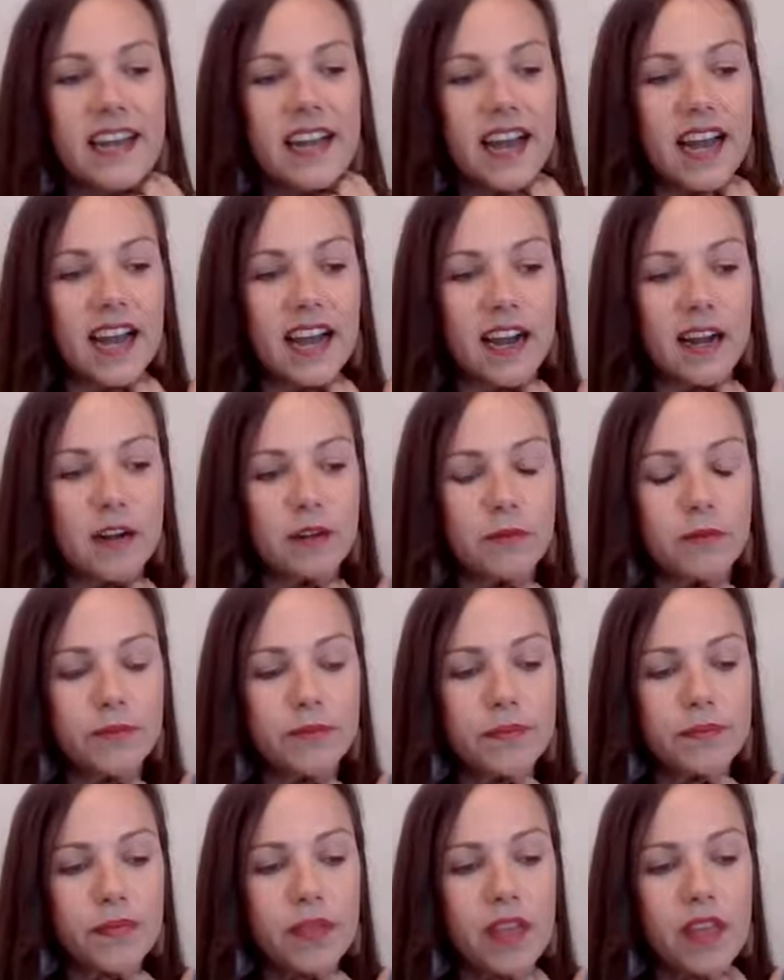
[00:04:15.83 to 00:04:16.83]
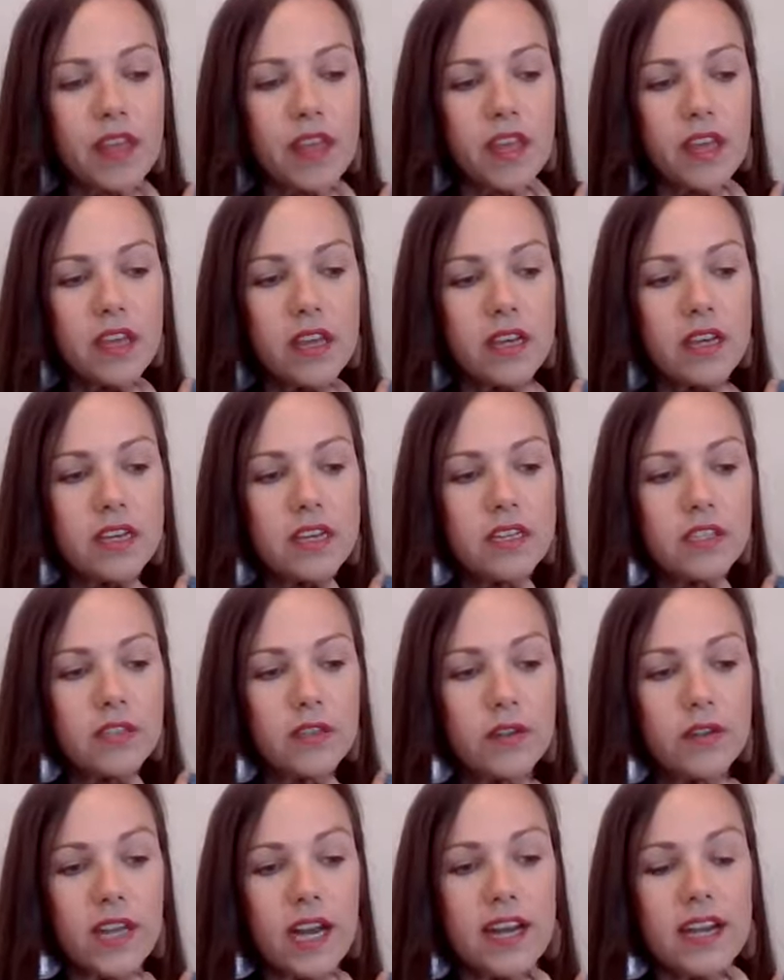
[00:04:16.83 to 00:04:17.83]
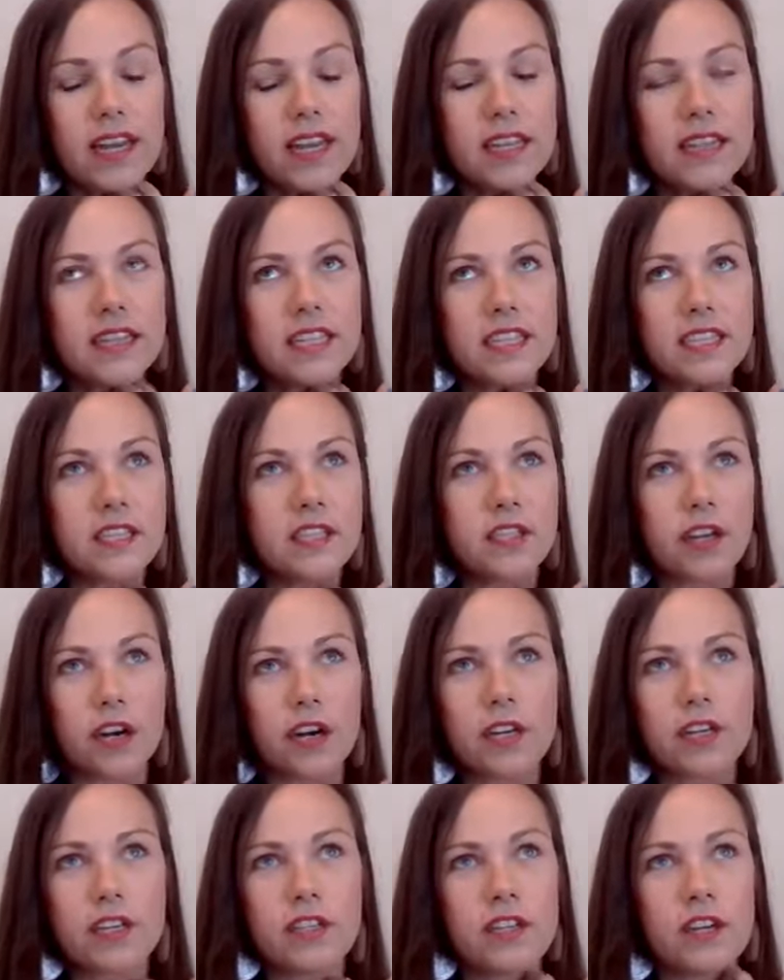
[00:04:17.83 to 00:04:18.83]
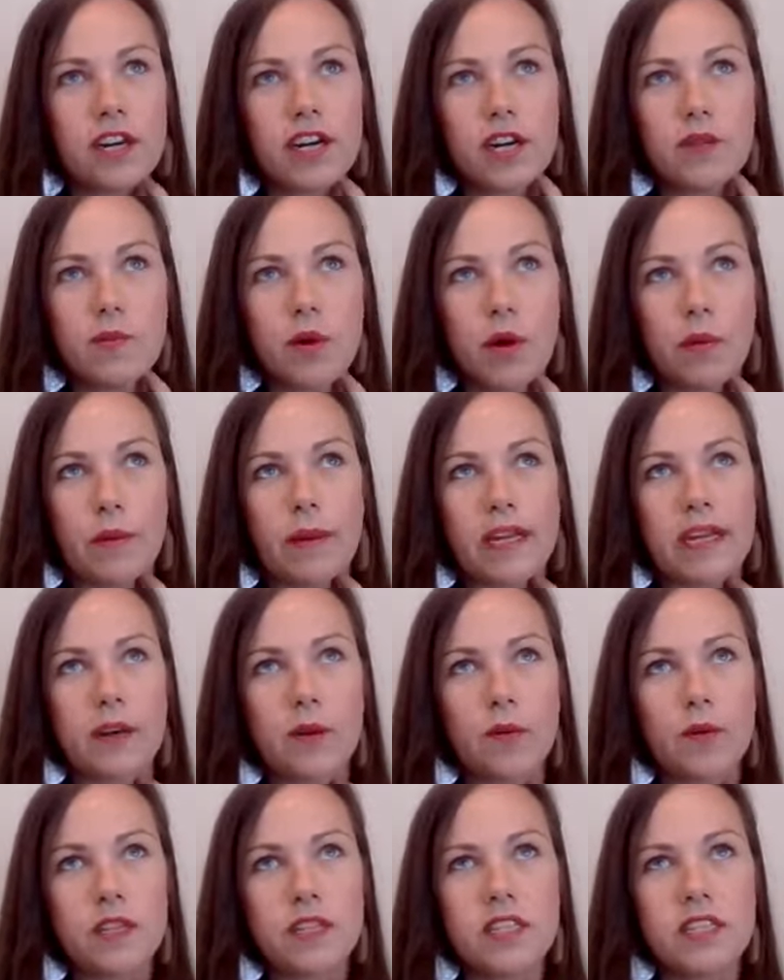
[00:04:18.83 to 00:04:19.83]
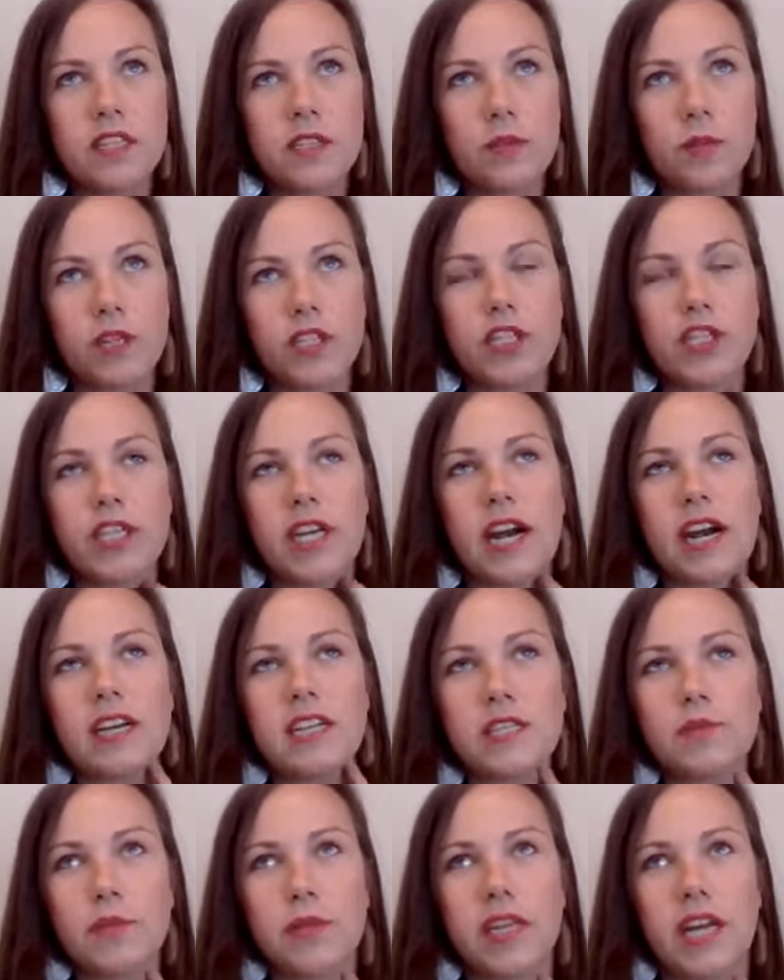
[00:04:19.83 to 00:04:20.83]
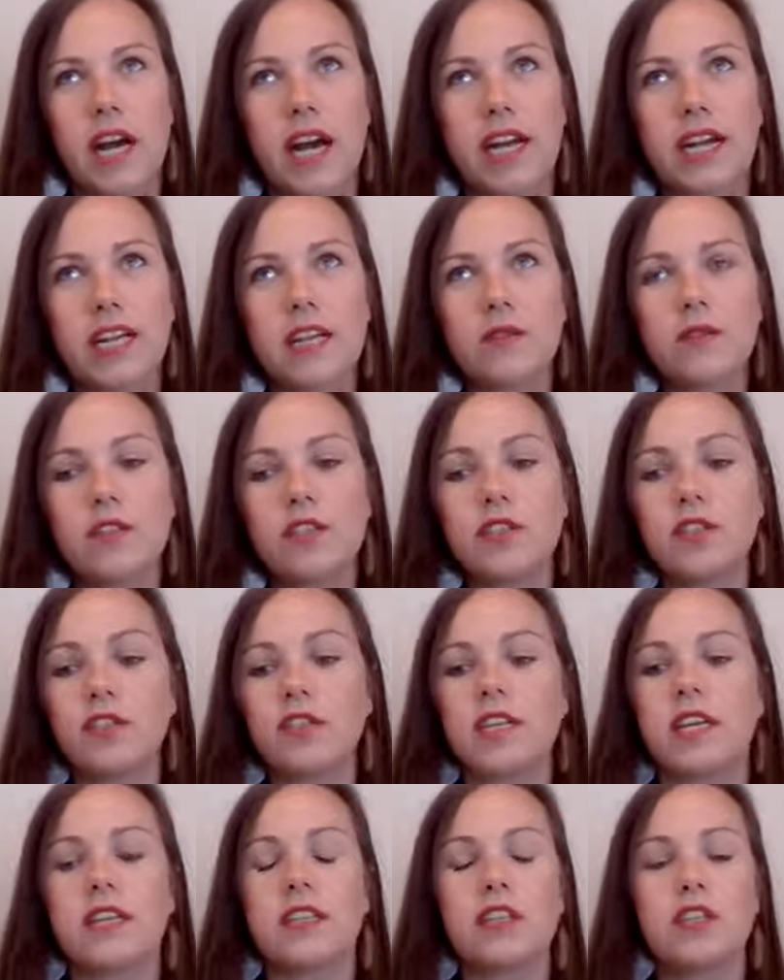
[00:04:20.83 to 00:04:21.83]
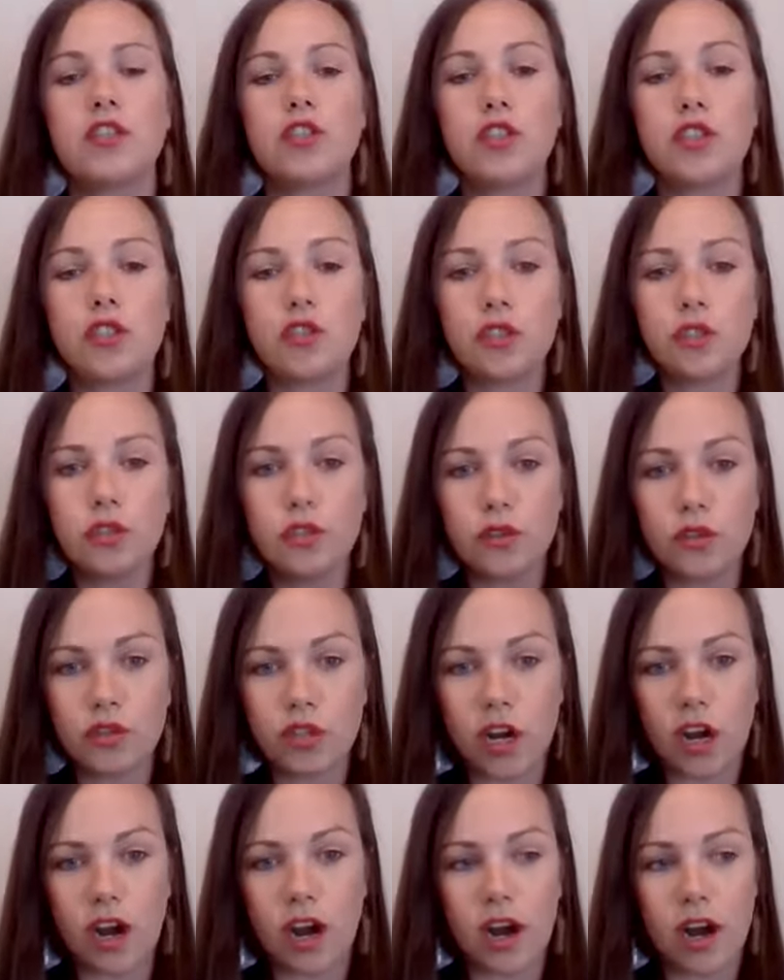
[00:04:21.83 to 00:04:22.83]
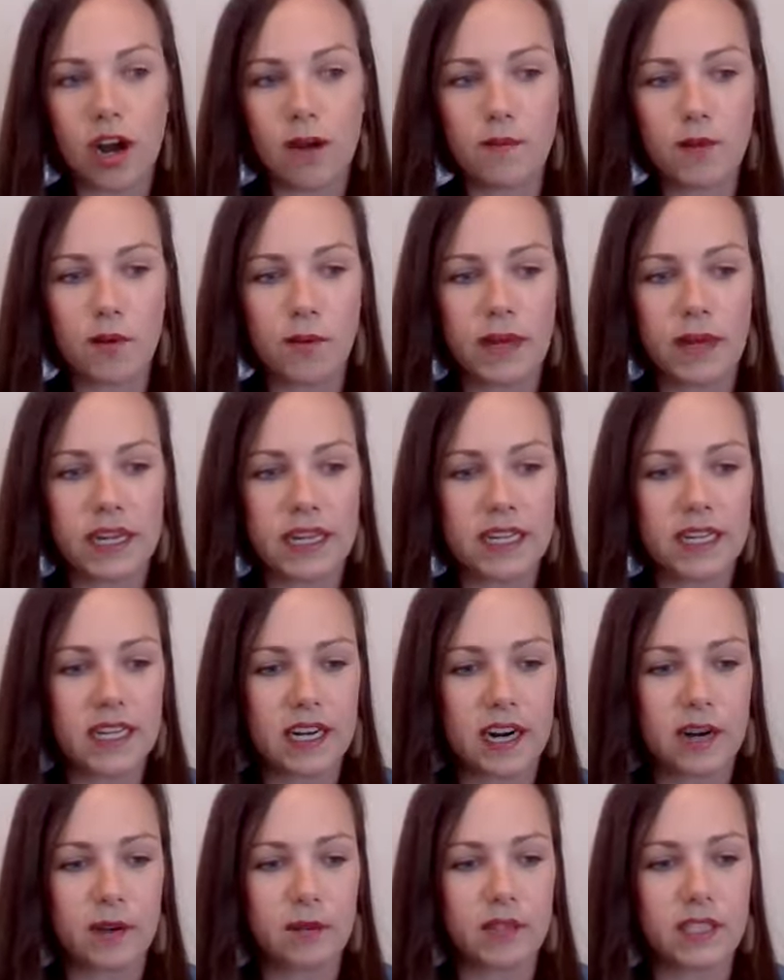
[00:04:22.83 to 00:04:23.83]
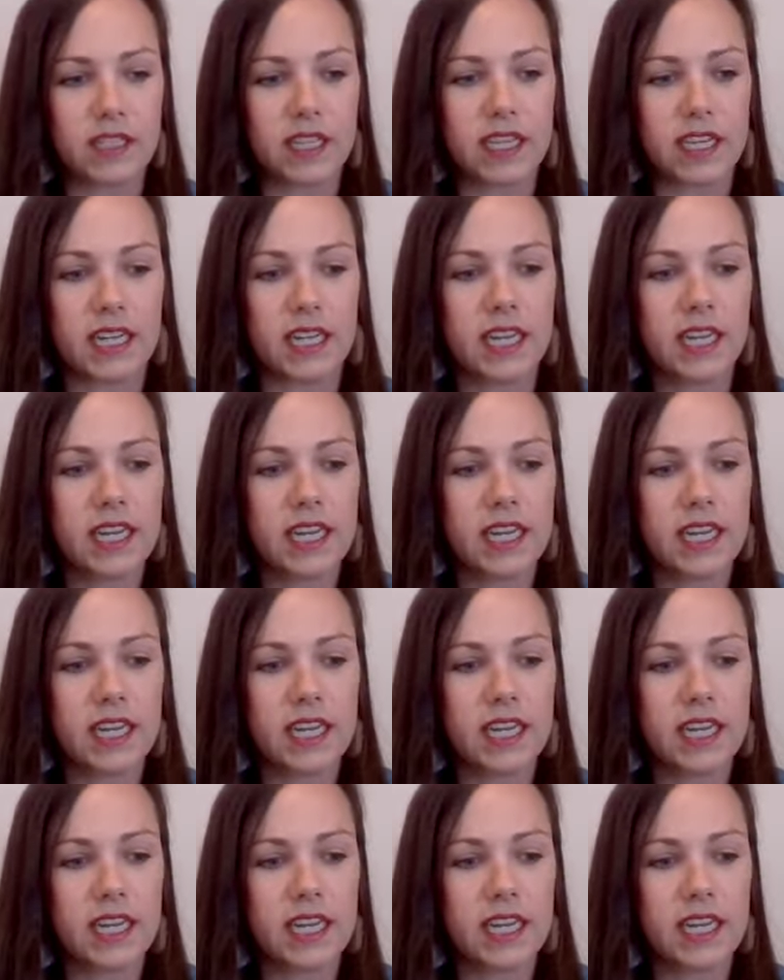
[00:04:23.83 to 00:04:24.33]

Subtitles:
Um, so yeah, in this dark, dark moment, when she asked me that, it was just like this huge aha moment that I was like,